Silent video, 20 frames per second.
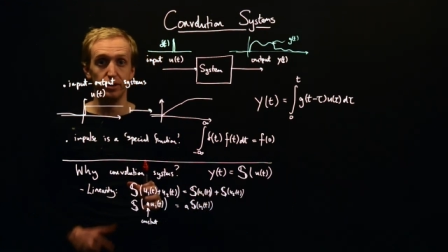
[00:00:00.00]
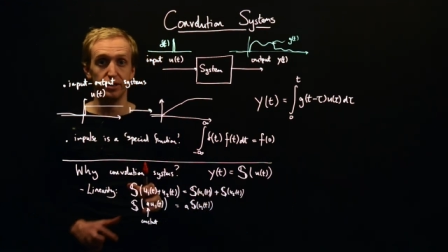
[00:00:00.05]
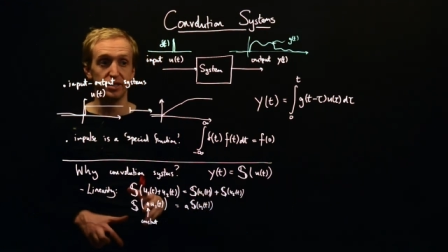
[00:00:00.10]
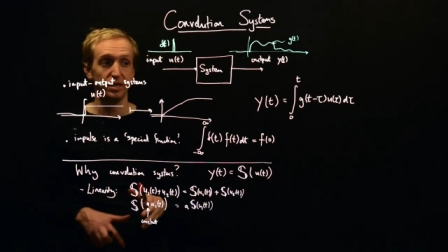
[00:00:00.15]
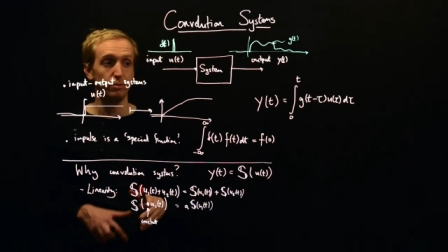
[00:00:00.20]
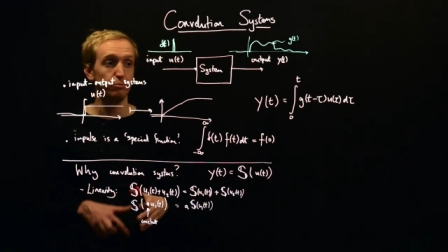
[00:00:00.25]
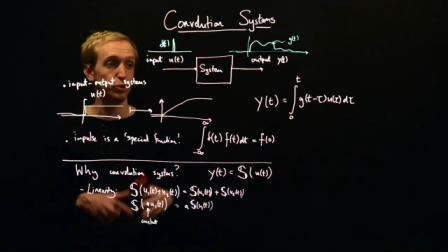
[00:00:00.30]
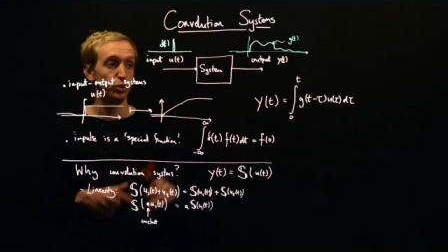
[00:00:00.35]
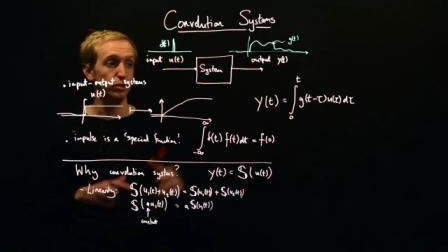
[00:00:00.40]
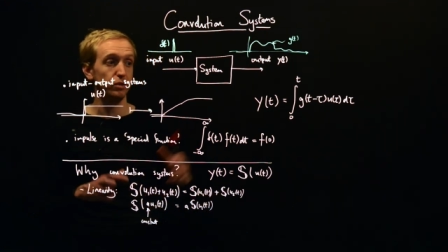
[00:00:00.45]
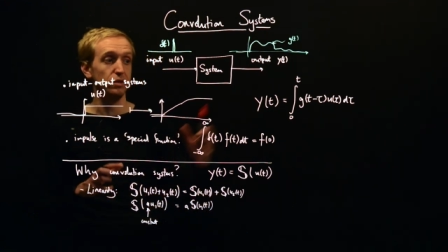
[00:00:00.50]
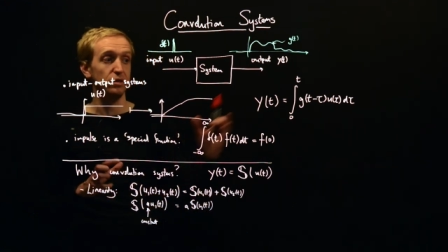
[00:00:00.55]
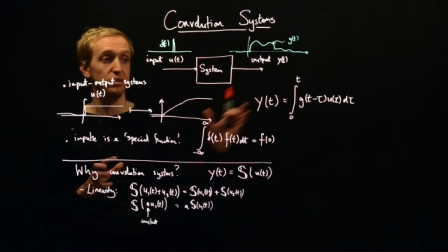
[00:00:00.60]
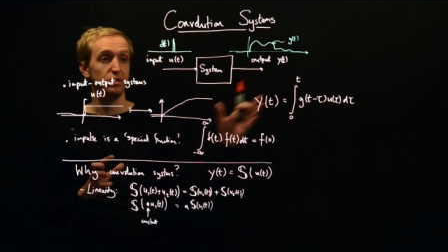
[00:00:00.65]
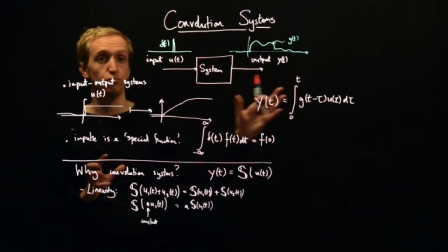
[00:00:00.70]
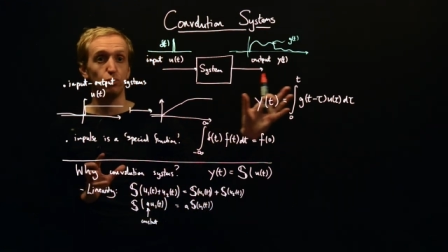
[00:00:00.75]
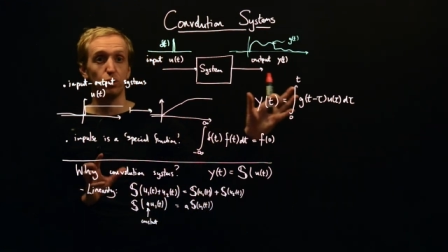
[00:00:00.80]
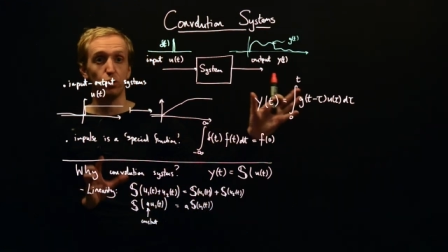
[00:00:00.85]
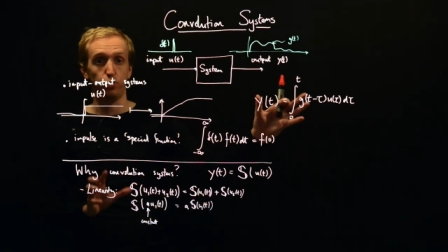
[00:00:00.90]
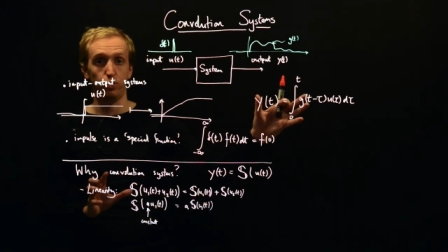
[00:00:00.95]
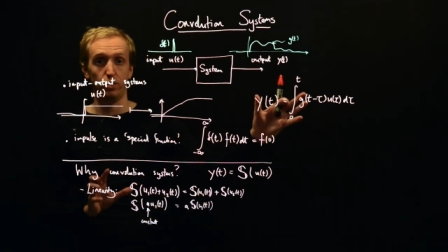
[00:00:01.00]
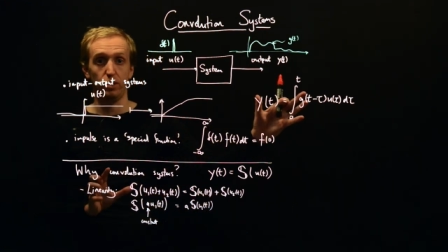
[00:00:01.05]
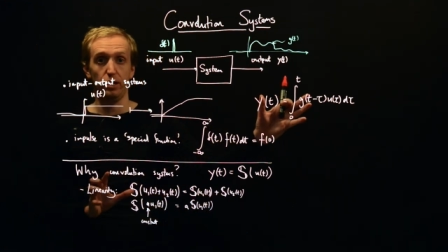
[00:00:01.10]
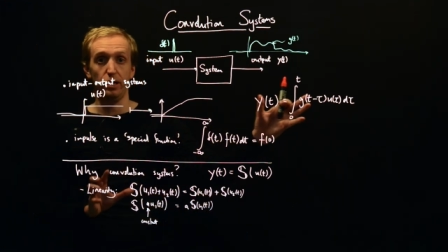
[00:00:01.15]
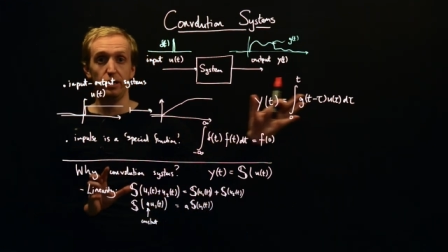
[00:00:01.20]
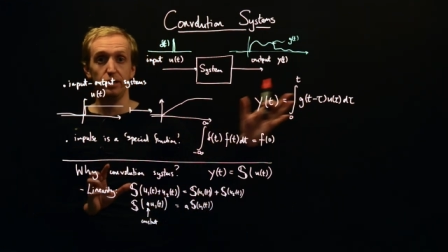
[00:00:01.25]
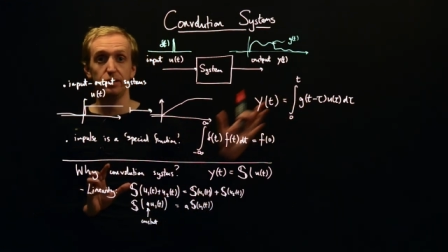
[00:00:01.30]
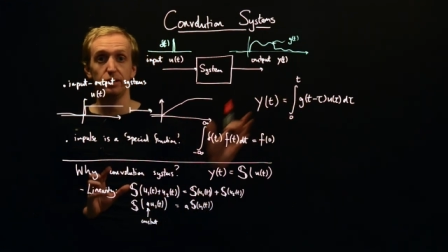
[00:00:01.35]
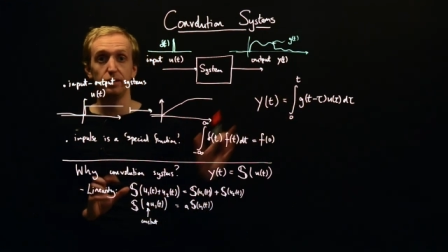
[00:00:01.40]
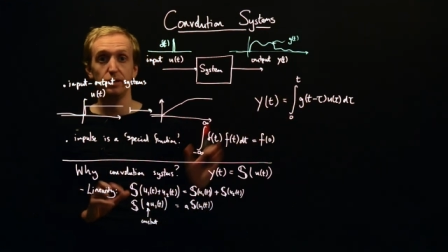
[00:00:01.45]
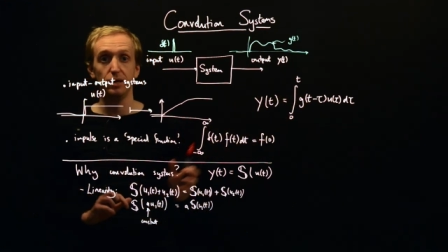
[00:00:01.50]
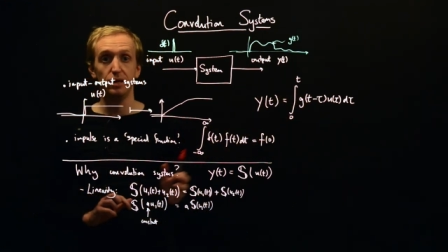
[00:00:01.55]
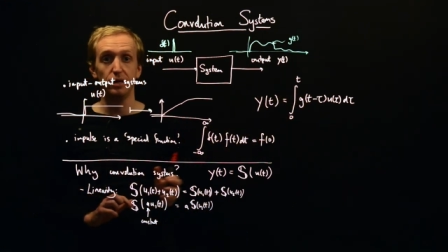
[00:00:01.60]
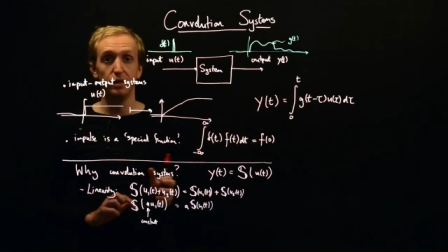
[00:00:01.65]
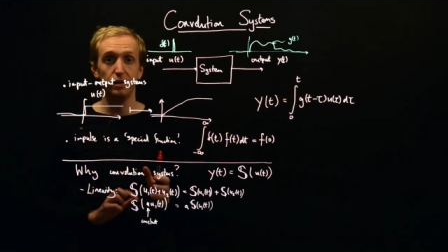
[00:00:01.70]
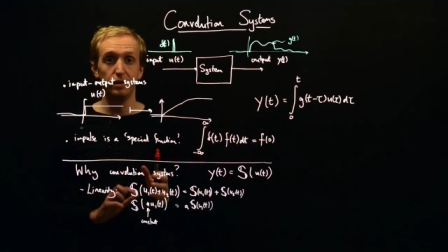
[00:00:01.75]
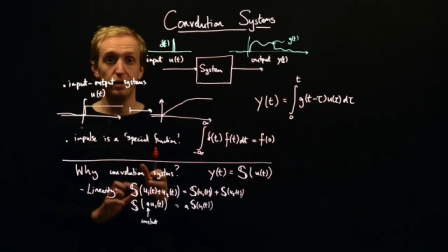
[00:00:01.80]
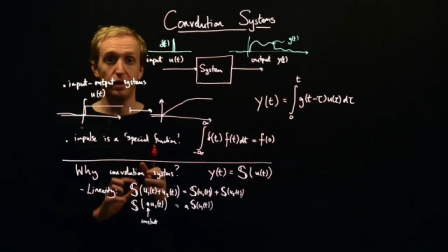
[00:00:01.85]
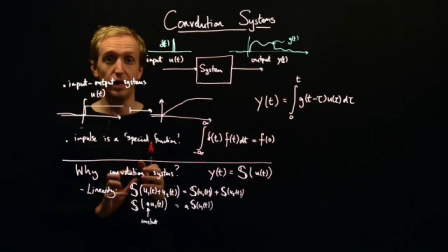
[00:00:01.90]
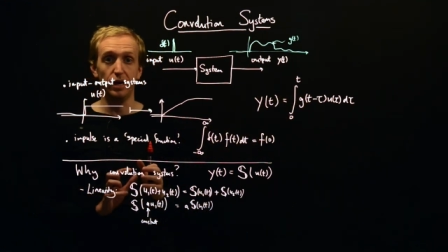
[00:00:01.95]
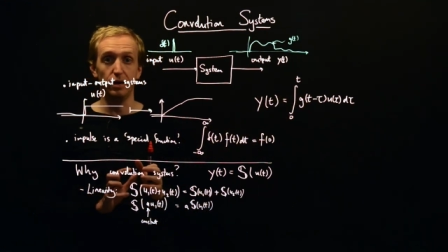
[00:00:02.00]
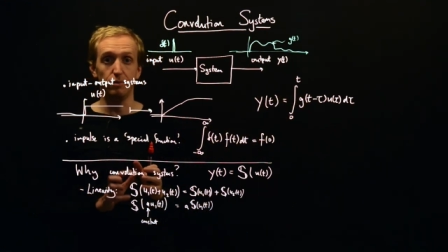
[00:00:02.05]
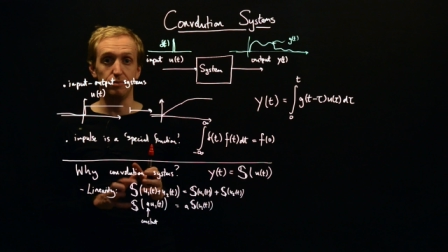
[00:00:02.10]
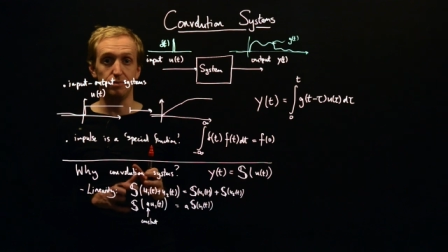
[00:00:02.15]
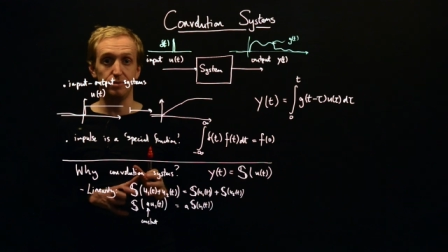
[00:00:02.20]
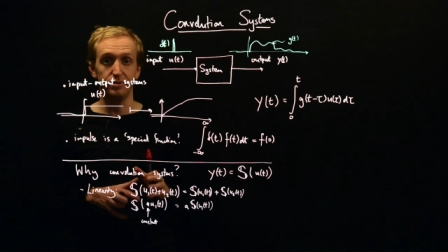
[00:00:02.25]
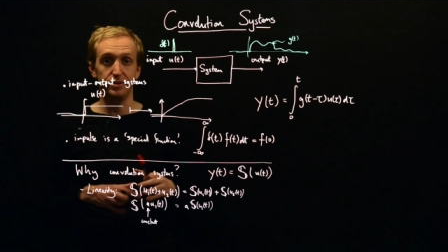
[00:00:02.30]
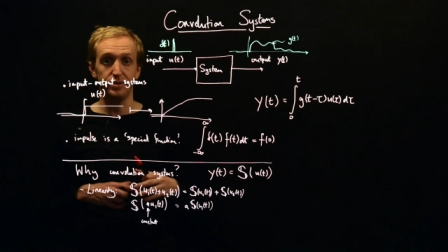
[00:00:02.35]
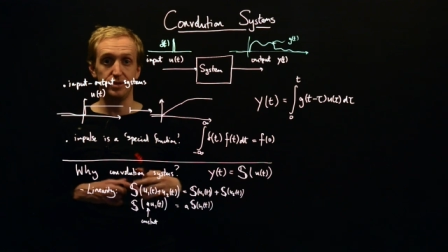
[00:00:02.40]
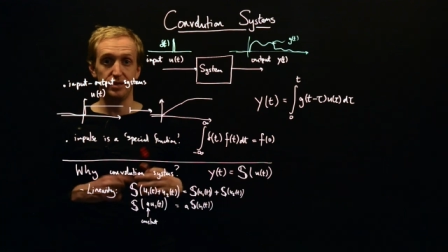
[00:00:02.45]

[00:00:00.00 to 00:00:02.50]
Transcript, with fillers: assumption that is required um,